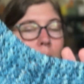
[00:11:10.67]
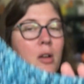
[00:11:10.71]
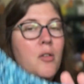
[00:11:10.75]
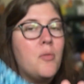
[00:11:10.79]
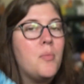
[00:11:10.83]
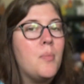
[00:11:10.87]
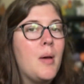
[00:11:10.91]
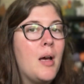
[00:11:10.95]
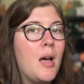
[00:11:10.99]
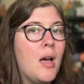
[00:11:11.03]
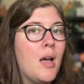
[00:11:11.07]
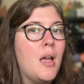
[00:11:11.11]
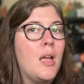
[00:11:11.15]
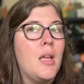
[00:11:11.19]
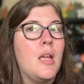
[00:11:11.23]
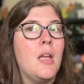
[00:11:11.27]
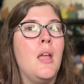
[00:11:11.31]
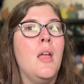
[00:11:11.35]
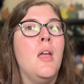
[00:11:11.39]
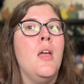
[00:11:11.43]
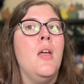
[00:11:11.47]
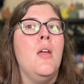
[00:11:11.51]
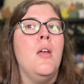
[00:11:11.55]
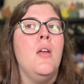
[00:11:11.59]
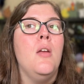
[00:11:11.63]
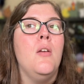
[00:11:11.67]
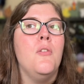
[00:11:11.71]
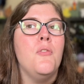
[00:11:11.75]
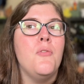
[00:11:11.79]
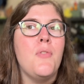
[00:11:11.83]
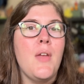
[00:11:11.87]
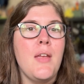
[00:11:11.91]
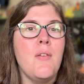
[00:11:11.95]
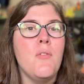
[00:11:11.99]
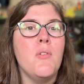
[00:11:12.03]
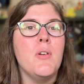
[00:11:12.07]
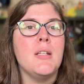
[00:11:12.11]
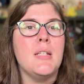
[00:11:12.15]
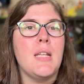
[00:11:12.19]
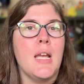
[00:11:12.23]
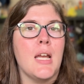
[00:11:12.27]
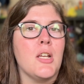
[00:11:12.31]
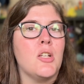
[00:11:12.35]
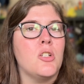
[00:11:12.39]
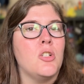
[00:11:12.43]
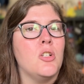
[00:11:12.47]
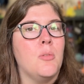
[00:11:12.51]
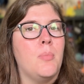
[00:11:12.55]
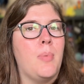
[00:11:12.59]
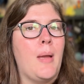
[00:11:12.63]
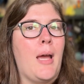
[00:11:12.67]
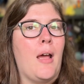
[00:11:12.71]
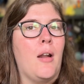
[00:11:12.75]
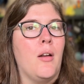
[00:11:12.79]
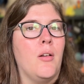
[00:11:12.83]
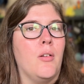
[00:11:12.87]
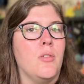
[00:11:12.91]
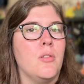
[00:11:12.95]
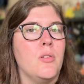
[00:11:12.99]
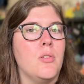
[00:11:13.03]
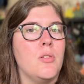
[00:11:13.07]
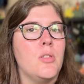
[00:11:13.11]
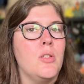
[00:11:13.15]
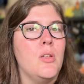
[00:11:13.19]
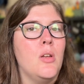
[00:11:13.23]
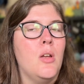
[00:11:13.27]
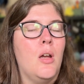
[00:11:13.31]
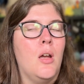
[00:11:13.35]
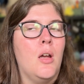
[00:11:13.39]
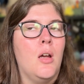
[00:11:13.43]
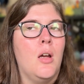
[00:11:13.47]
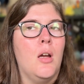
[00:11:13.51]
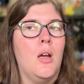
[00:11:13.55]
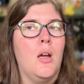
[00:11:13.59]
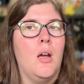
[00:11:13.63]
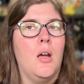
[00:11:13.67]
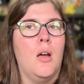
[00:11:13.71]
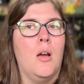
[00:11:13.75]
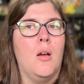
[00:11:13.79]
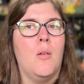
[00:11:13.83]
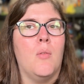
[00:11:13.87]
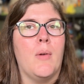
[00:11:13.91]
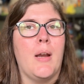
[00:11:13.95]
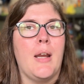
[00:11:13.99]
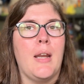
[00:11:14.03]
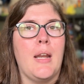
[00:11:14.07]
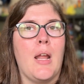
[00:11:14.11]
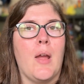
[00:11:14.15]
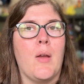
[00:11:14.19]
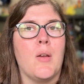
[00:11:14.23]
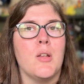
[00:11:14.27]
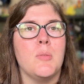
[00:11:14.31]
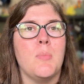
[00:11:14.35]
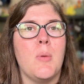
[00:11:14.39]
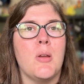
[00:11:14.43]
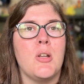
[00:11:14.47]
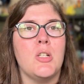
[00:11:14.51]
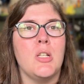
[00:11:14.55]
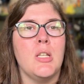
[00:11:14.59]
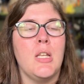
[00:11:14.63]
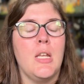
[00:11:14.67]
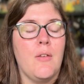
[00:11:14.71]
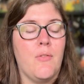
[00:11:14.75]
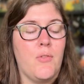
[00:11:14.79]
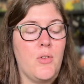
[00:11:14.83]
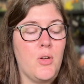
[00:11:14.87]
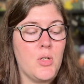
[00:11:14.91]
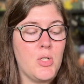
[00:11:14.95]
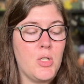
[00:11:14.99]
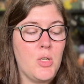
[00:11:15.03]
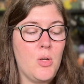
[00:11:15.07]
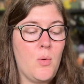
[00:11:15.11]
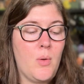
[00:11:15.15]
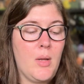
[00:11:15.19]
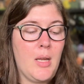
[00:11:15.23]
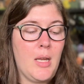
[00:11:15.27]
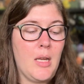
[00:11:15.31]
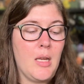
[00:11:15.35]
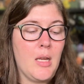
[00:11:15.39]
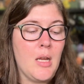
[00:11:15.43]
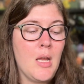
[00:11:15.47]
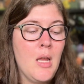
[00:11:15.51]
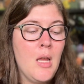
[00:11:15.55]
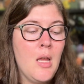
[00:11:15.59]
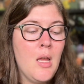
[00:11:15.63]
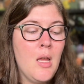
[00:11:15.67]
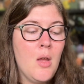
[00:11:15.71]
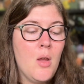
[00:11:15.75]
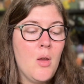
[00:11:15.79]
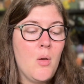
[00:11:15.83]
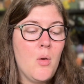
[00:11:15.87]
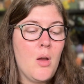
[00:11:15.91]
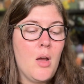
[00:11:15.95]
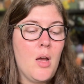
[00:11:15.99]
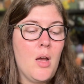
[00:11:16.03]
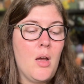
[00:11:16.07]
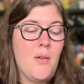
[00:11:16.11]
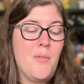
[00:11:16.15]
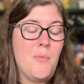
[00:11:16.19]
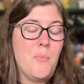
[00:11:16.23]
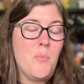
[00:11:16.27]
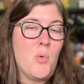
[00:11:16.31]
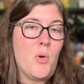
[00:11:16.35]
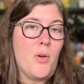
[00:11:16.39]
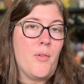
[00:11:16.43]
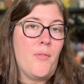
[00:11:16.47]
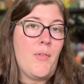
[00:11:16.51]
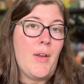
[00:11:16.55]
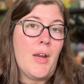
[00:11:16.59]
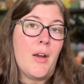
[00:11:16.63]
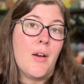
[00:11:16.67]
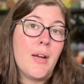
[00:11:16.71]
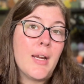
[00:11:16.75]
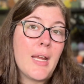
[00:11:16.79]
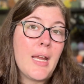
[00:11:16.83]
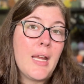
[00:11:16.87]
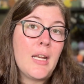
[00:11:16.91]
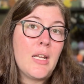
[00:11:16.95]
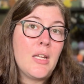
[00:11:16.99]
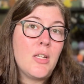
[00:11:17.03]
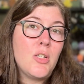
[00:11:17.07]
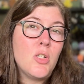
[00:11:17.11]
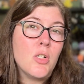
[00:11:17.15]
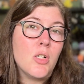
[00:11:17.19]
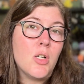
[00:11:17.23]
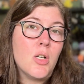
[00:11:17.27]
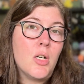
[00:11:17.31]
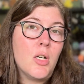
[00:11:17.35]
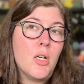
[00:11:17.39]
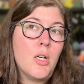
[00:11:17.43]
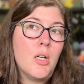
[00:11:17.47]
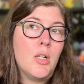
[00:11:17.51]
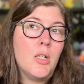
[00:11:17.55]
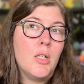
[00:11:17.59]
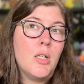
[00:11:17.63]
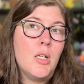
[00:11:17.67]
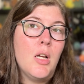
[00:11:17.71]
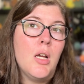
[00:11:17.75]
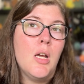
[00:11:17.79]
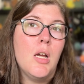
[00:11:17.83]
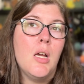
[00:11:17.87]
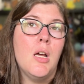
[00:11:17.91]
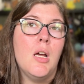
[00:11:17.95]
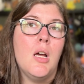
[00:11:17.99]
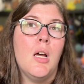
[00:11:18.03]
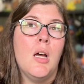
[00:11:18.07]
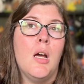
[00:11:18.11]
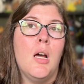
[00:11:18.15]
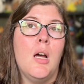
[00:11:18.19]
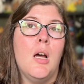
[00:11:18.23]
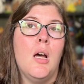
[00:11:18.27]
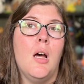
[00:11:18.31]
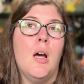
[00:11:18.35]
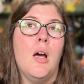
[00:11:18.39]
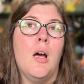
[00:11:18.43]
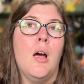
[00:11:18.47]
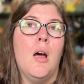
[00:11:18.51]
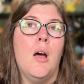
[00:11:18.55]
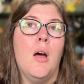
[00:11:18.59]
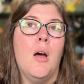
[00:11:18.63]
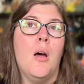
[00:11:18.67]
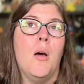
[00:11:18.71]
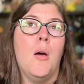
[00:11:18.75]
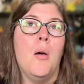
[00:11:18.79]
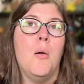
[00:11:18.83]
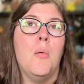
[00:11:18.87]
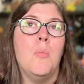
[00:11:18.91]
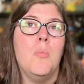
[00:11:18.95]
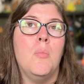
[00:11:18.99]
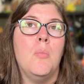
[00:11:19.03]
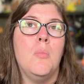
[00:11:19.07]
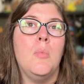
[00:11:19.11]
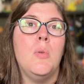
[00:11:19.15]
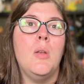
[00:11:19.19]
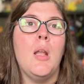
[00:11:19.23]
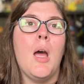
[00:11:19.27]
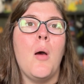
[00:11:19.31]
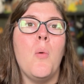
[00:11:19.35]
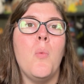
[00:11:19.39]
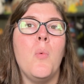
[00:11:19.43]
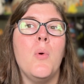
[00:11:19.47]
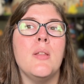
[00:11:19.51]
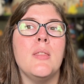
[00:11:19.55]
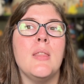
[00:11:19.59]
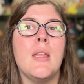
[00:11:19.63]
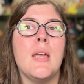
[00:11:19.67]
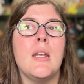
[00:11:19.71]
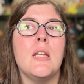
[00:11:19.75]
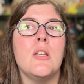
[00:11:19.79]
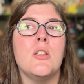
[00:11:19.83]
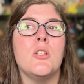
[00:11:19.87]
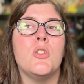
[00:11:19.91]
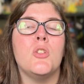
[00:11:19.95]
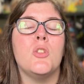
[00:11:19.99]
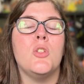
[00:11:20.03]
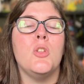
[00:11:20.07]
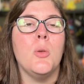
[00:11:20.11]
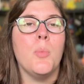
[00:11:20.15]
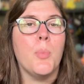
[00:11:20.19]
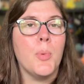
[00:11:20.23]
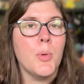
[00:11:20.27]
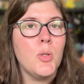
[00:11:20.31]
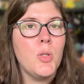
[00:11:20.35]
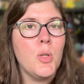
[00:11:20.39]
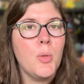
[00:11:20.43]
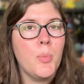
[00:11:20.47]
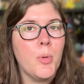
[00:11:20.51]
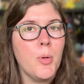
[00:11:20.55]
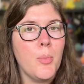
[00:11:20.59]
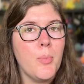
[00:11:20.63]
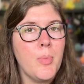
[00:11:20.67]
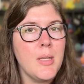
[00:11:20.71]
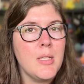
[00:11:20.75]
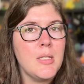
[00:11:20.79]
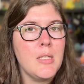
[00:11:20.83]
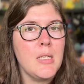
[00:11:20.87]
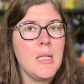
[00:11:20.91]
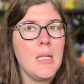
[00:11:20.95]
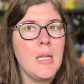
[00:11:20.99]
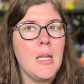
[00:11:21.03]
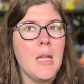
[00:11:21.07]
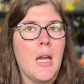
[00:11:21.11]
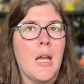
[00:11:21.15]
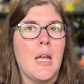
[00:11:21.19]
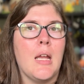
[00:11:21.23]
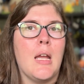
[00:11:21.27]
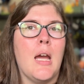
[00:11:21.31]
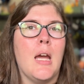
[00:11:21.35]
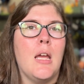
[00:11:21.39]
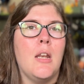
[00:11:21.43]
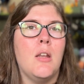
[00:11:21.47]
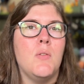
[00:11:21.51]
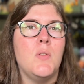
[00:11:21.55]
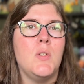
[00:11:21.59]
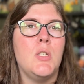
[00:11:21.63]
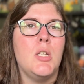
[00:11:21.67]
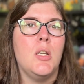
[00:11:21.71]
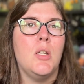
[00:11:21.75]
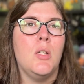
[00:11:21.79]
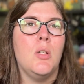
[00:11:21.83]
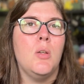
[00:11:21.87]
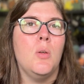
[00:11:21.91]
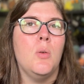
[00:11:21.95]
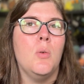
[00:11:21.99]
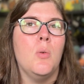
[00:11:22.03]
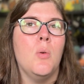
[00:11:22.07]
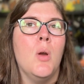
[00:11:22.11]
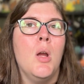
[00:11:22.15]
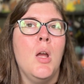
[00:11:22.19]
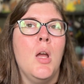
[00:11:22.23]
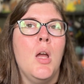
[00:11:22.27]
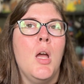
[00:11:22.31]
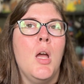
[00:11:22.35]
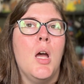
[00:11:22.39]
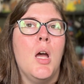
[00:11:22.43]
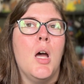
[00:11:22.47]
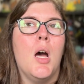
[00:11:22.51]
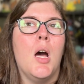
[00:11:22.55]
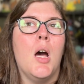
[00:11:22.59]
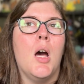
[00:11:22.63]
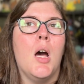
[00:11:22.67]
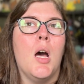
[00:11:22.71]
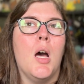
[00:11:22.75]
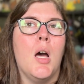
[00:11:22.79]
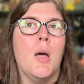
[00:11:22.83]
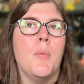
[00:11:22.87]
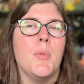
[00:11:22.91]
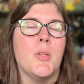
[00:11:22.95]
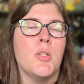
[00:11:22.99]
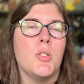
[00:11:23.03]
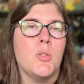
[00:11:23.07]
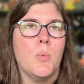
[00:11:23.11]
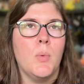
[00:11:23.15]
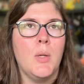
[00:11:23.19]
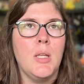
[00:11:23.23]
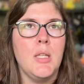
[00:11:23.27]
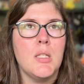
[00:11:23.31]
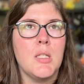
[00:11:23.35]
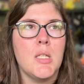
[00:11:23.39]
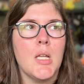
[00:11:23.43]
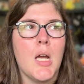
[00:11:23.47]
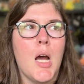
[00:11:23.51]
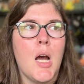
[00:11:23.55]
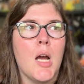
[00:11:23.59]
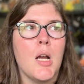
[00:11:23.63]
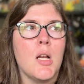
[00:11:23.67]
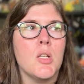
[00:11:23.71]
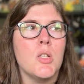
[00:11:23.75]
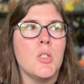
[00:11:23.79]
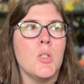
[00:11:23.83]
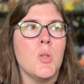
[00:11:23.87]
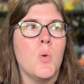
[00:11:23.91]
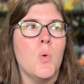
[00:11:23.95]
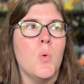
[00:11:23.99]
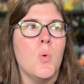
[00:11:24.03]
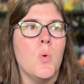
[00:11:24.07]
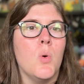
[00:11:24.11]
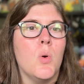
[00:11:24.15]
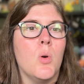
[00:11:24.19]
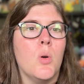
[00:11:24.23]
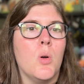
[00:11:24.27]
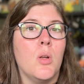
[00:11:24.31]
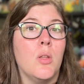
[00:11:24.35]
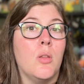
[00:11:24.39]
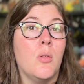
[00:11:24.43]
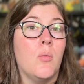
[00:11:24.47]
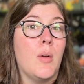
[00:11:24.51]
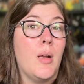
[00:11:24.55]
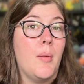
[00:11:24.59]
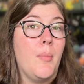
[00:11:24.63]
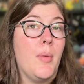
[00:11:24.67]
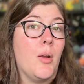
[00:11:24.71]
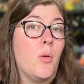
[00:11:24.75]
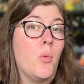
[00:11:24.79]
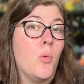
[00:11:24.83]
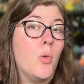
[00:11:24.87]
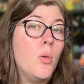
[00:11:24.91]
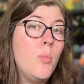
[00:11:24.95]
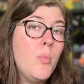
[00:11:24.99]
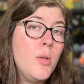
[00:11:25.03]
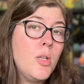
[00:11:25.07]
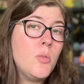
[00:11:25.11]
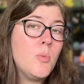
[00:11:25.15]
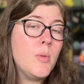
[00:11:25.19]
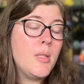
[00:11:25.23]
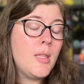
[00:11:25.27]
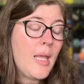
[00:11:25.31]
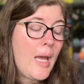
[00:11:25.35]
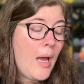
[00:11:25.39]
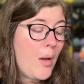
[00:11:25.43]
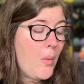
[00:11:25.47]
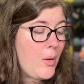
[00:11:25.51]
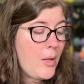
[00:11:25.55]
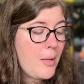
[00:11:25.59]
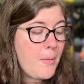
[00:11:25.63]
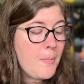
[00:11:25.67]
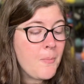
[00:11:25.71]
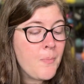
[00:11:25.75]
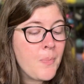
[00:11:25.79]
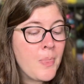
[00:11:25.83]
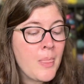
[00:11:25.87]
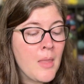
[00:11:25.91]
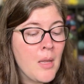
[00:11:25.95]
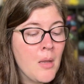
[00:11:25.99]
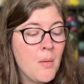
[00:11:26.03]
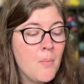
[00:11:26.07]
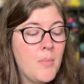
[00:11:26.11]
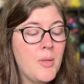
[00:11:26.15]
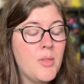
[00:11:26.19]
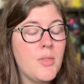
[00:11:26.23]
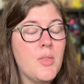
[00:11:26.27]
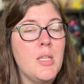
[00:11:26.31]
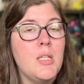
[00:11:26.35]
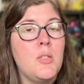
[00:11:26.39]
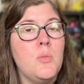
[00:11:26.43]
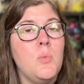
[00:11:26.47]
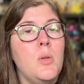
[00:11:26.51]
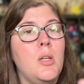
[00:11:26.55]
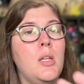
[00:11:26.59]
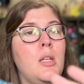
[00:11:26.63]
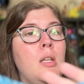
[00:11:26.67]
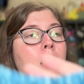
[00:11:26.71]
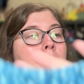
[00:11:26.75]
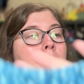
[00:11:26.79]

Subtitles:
of my favorite textured patterns right now, especially if you're doing a more variegated yarn. Not one that is super duper busy. I kind of do the Serene socks or the Rhinebeck Roomies with that one. But this one